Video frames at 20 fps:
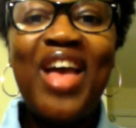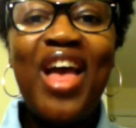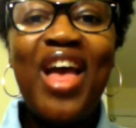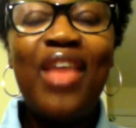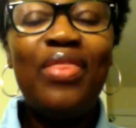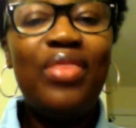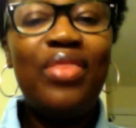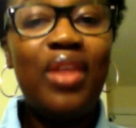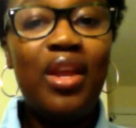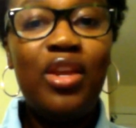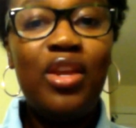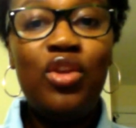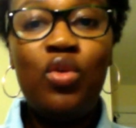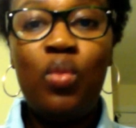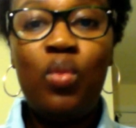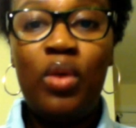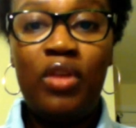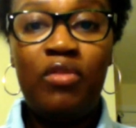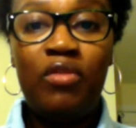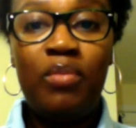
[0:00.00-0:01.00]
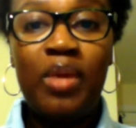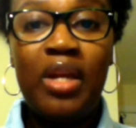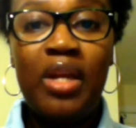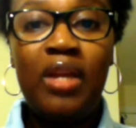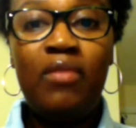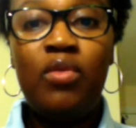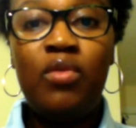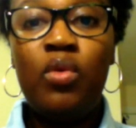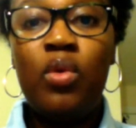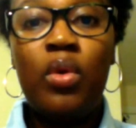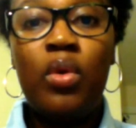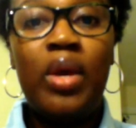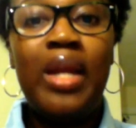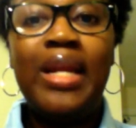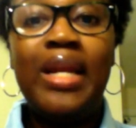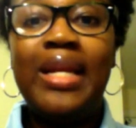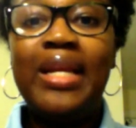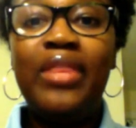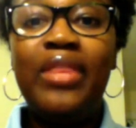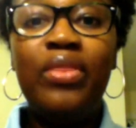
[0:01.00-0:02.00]
than you would have been if you created
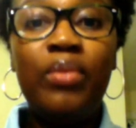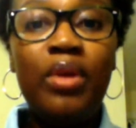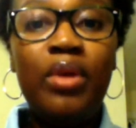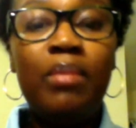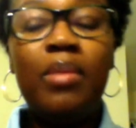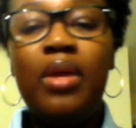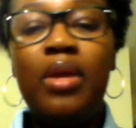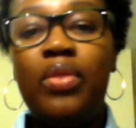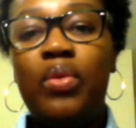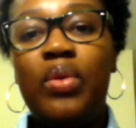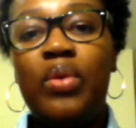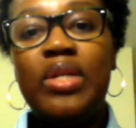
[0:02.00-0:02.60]
a 3 month or a